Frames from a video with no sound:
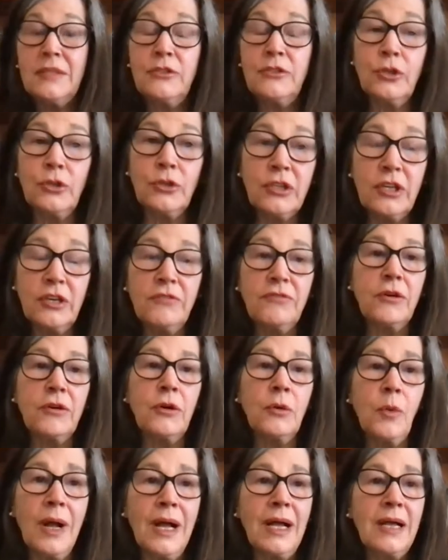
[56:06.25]
Turkey for
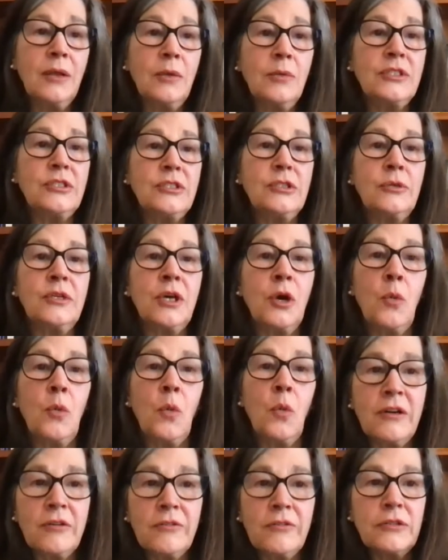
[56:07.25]
a while was doing a
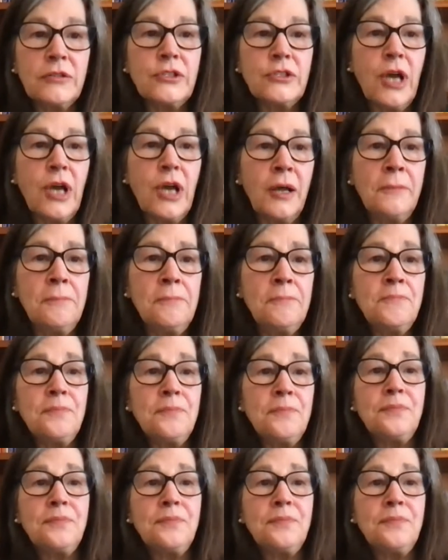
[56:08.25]
wonderful job